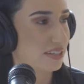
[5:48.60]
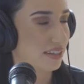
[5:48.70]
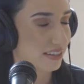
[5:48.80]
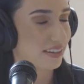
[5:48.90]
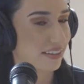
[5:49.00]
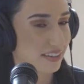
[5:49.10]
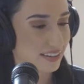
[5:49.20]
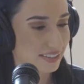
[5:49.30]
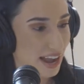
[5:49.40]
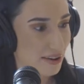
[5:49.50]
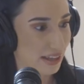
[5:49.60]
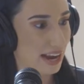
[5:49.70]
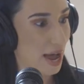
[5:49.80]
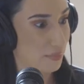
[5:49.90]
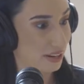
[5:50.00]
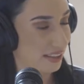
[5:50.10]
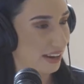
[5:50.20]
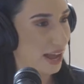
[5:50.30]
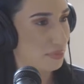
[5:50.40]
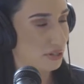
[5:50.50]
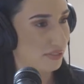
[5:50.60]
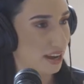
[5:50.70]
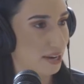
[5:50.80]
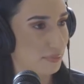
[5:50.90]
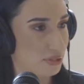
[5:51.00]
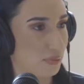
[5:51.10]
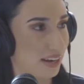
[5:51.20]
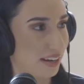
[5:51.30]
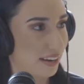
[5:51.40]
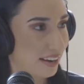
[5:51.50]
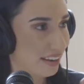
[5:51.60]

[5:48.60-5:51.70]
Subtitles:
to have that happy divide between,